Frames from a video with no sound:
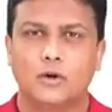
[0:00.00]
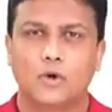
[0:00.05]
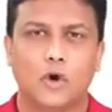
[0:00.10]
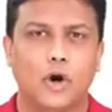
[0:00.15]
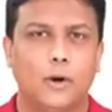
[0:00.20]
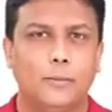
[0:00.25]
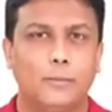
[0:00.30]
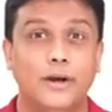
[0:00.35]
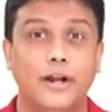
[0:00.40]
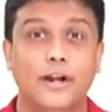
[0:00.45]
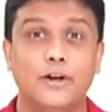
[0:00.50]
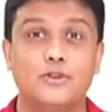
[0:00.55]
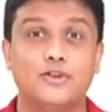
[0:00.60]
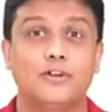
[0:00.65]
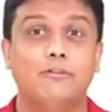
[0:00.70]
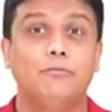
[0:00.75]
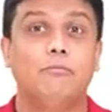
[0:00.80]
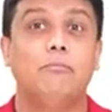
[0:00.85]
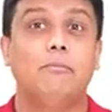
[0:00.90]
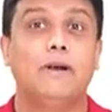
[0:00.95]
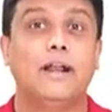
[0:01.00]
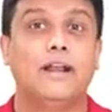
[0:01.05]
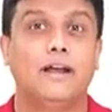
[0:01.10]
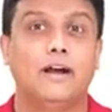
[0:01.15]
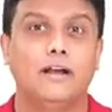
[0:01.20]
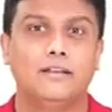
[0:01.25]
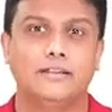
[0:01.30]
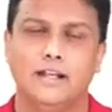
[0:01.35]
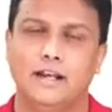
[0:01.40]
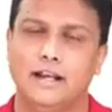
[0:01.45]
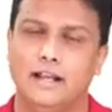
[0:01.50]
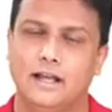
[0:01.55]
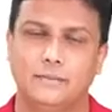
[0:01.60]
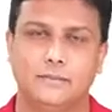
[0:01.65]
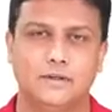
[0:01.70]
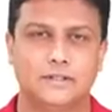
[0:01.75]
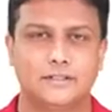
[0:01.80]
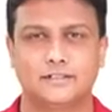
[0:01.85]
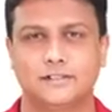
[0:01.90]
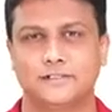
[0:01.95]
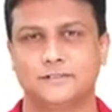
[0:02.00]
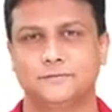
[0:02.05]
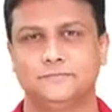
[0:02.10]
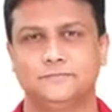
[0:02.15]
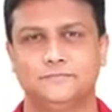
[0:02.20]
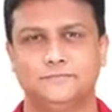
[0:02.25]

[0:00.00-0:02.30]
components of metathalamus.